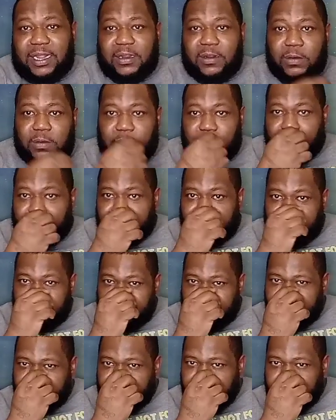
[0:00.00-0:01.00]
after I
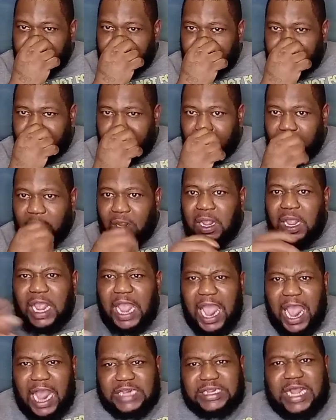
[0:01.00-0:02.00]
found out
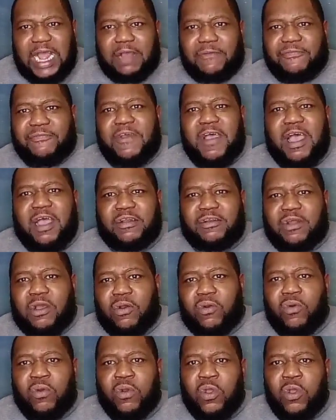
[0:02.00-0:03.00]
what was going on
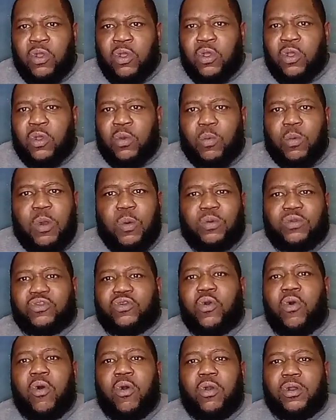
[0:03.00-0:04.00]
for me,
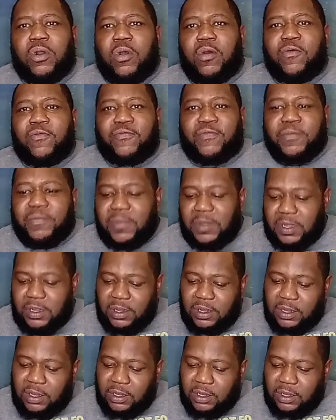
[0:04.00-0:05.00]
see, when
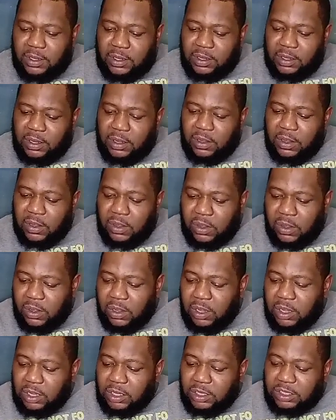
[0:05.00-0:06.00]
you're a work in
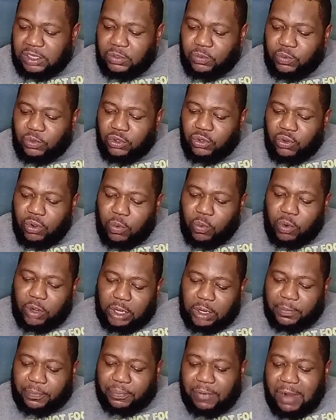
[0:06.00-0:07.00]
progress,
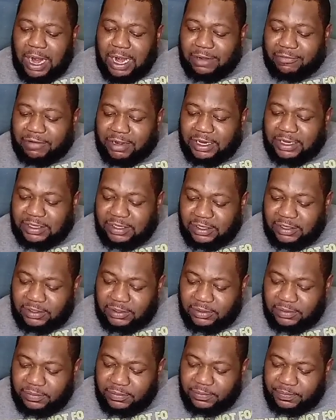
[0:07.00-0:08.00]
it's just like a
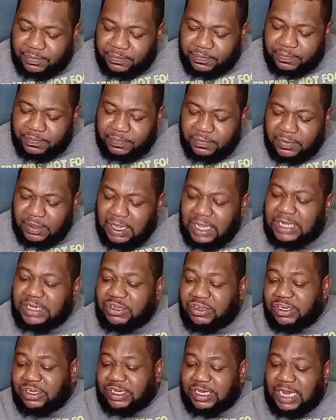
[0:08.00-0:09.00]
job site. You
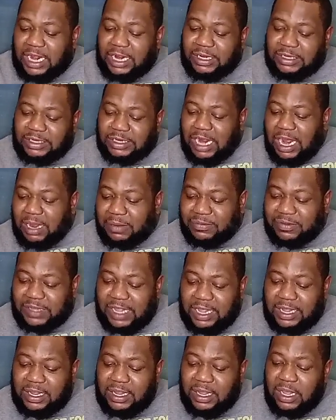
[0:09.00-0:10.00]
got to be
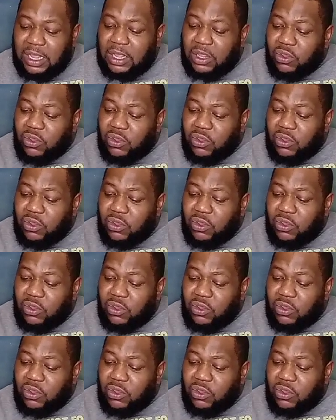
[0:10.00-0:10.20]
separated